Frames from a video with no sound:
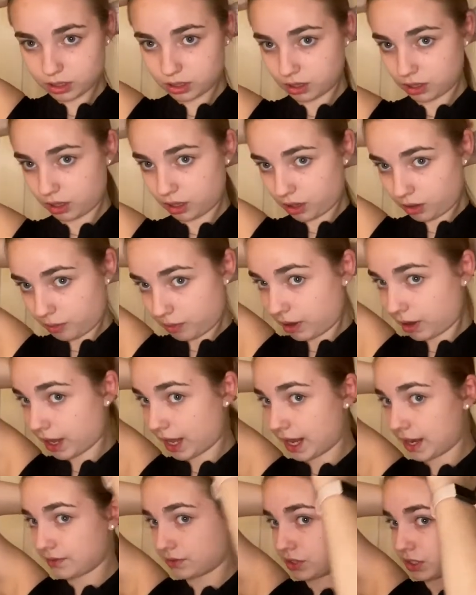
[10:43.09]
I'll
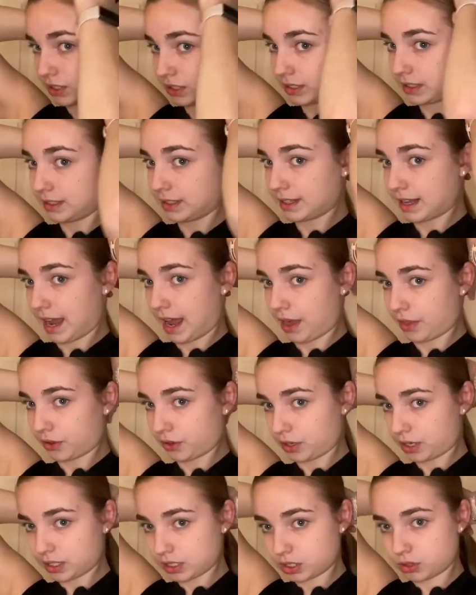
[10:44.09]
kind of just gather
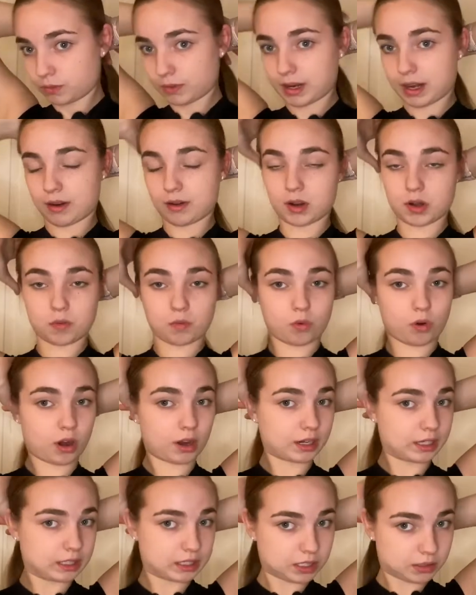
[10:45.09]
it to where I would want
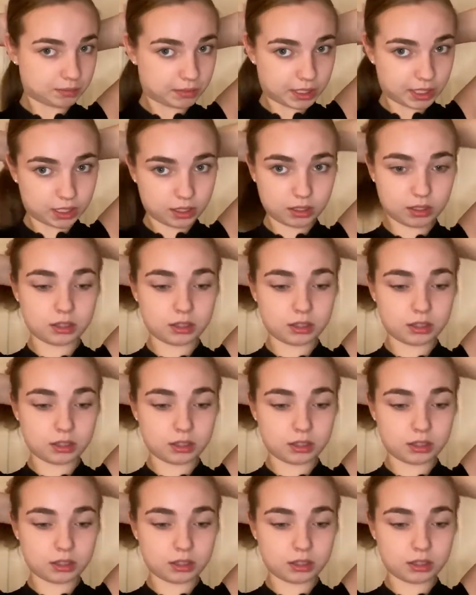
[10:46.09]
it to be.